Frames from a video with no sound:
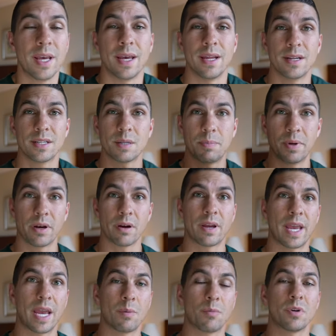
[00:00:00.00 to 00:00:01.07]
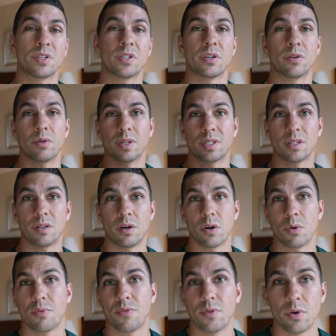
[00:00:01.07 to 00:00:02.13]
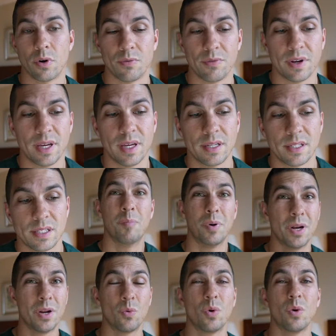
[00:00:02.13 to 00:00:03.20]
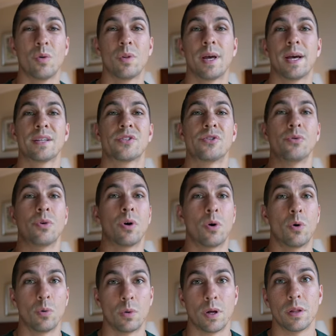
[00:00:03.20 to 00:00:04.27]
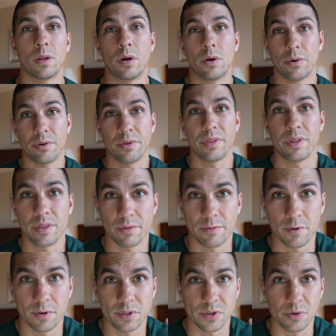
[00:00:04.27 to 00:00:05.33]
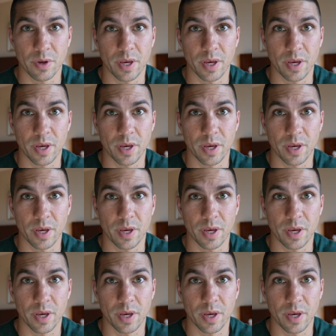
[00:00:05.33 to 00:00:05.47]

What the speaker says: It is a bigger camera, so it's longer before it overheats, but it will last you a whole lot longer than the first two